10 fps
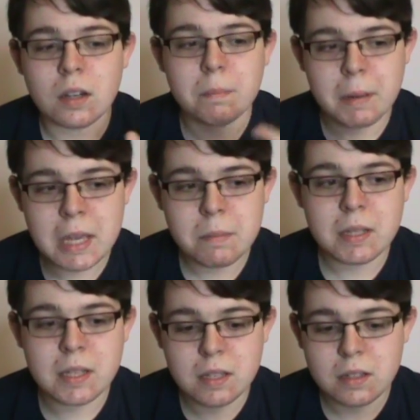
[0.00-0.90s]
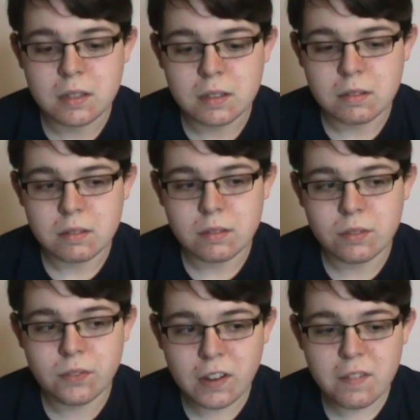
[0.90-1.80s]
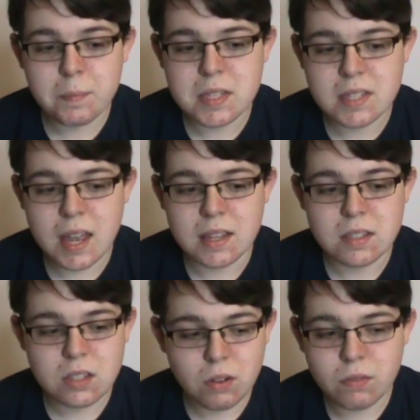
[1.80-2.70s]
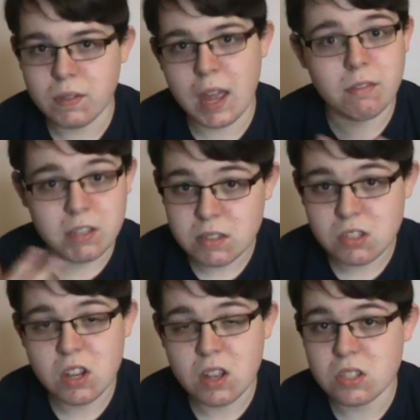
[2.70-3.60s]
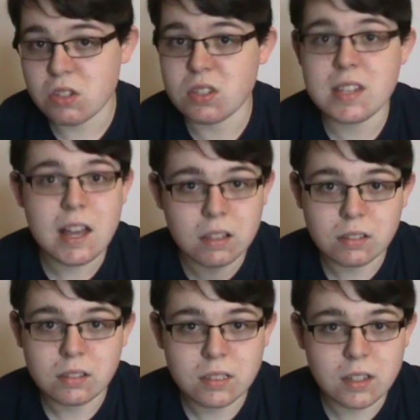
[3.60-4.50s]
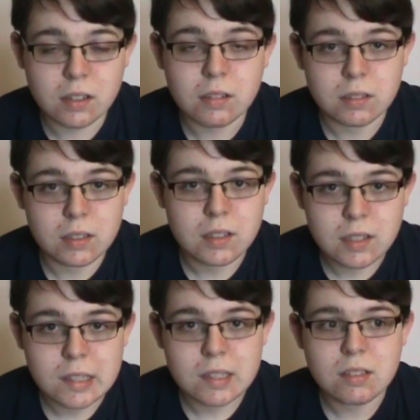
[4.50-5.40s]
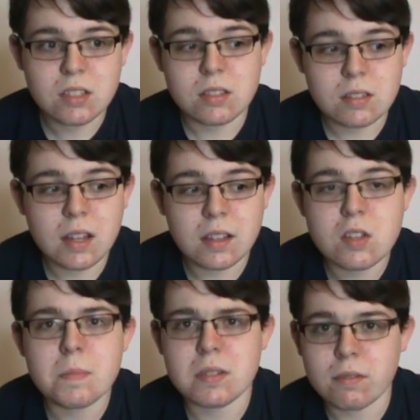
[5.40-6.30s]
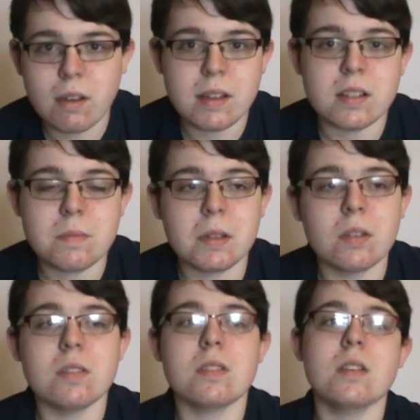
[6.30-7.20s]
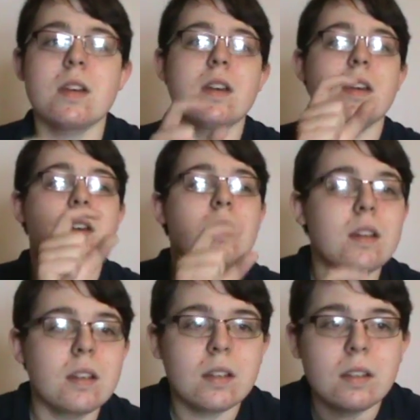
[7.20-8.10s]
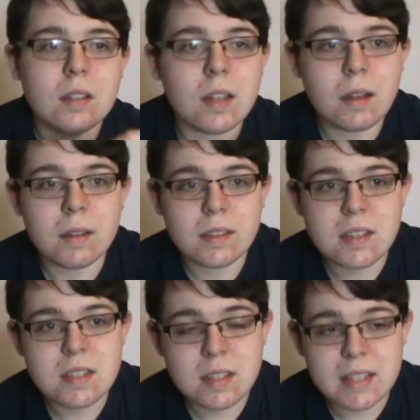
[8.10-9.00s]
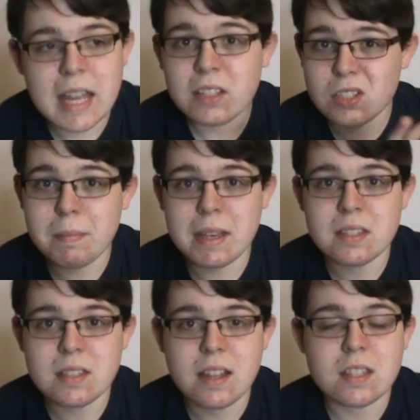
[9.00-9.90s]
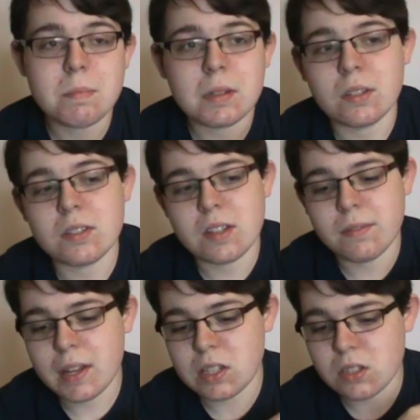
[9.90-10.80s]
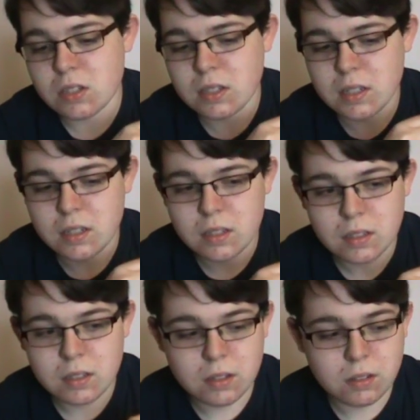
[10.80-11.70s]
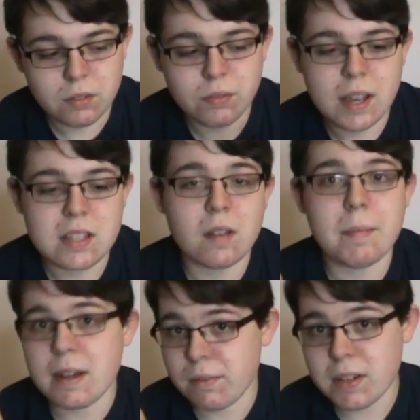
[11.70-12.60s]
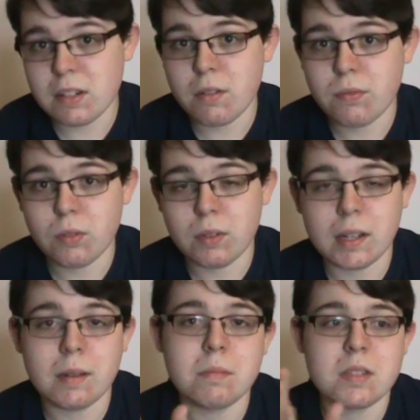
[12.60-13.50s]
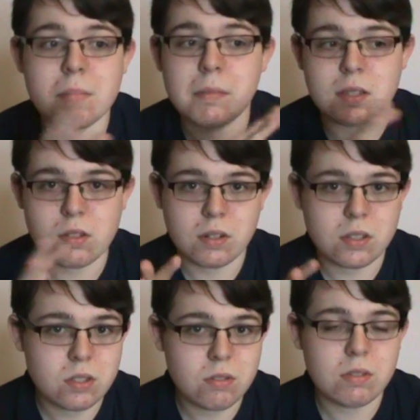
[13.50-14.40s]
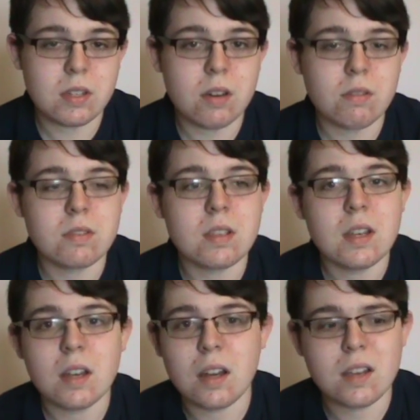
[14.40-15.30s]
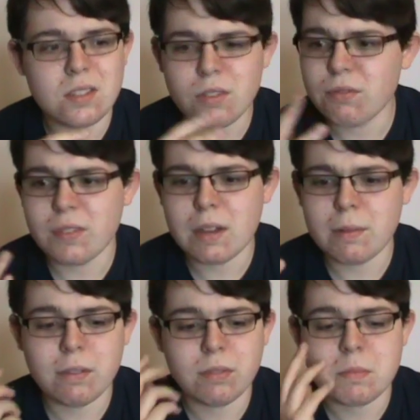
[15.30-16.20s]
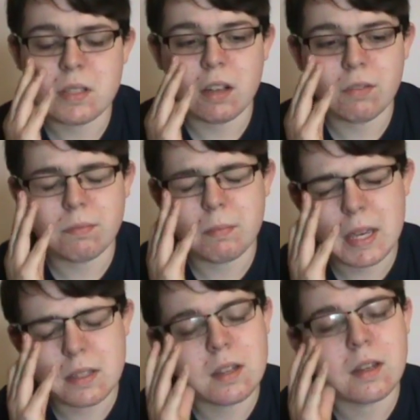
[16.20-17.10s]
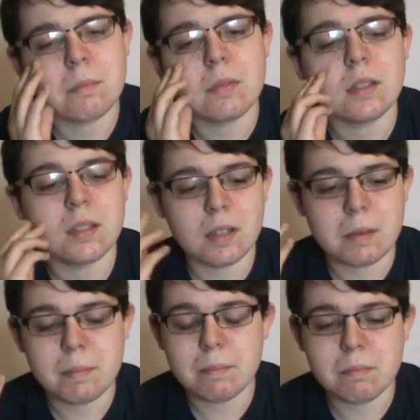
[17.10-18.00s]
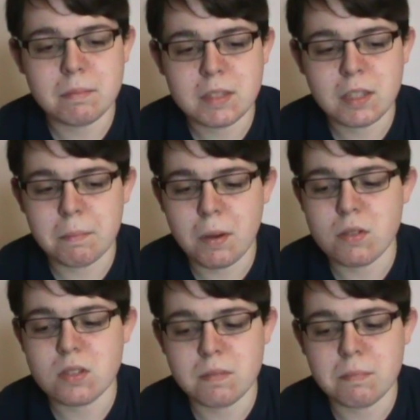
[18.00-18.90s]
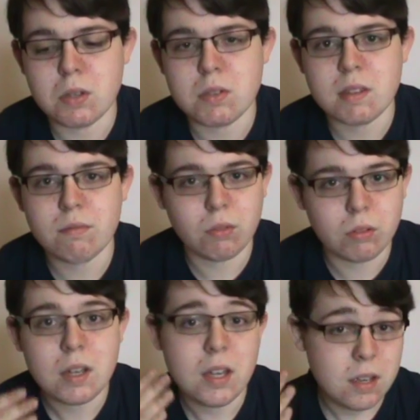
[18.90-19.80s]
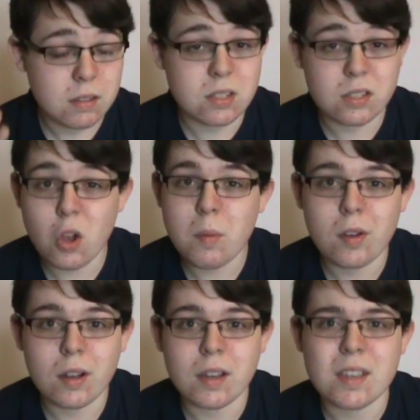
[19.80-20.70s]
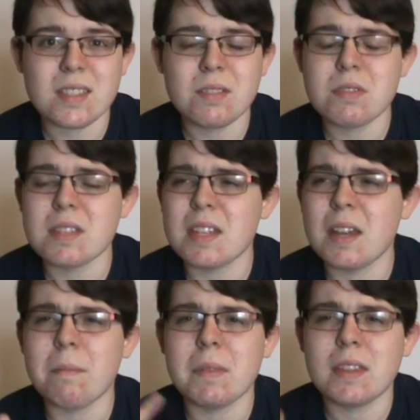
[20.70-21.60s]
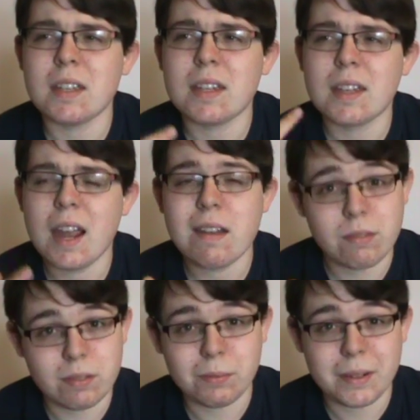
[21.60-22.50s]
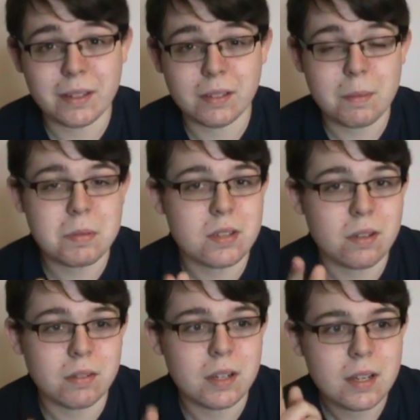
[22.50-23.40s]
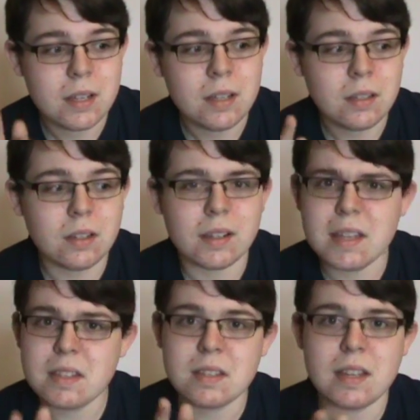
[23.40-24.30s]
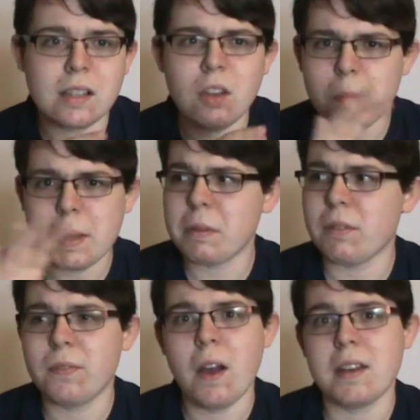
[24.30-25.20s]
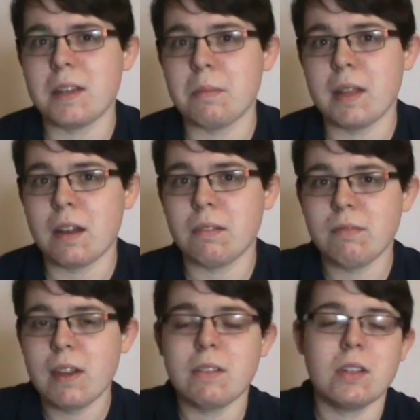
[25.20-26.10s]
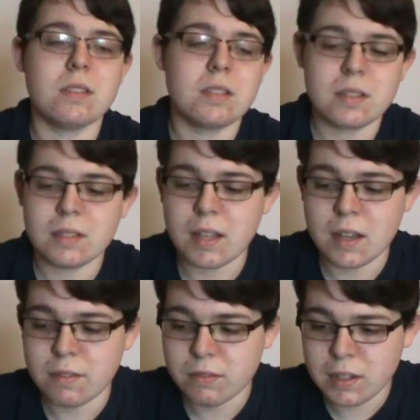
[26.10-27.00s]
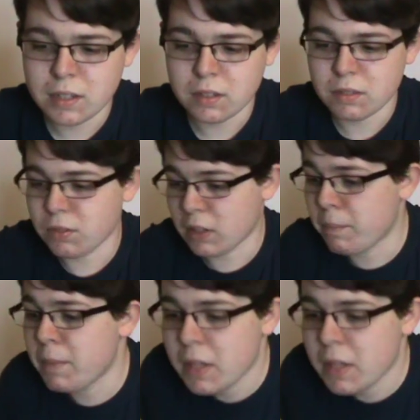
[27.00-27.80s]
pay me 5% of every shirt you sell, just a little bit of credits, because that actually makes sense, because I've actually, I've got a friend, I made a video for him, Simply Sonic Studios. He's doing very well for himself. Made, he composed some music for the Slow-Mo guys. It was the Catherine Wheel episode. He did that. A lot of people are finding him now. Very good for him.